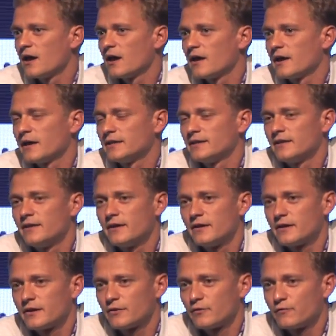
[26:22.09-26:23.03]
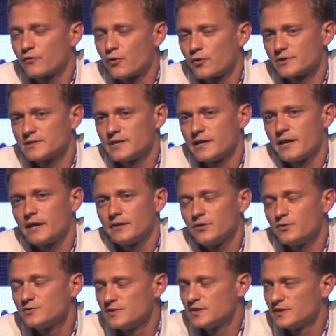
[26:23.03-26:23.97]
And of course, they can
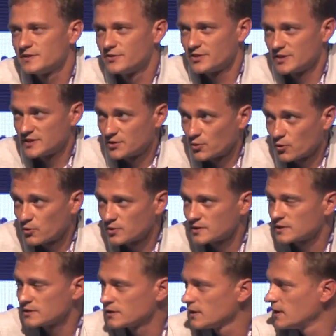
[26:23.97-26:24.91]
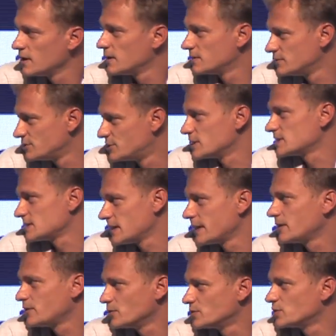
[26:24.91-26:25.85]
use this resource, just
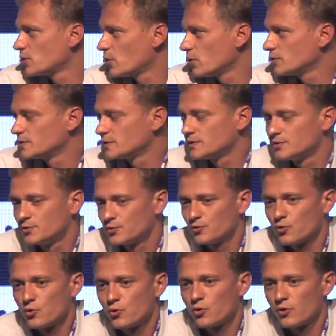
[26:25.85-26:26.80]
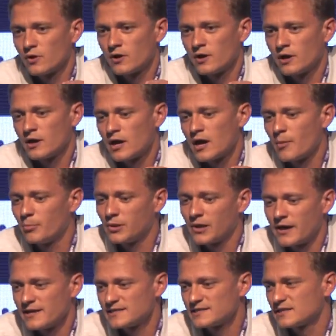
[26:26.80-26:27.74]
like you told, to
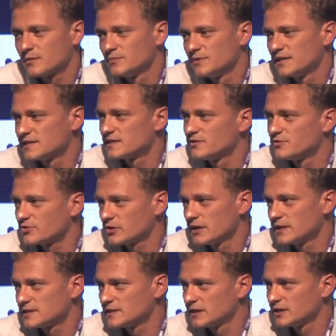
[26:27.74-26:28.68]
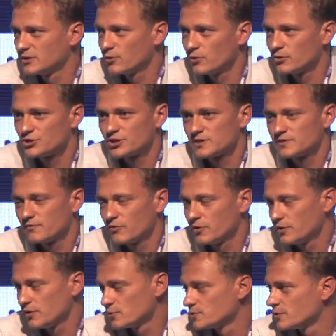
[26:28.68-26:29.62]
apply some decentralized technologies for
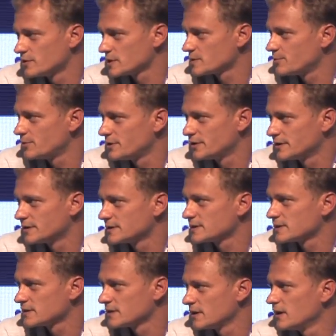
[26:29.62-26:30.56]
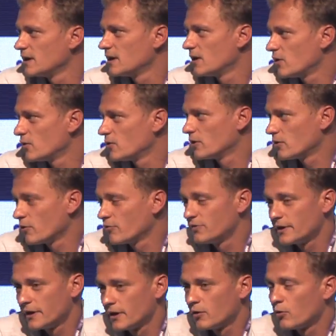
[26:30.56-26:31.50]
the user experience of
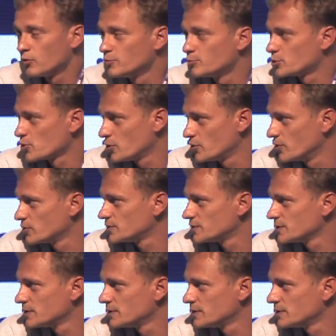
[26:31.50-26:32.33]
their own product.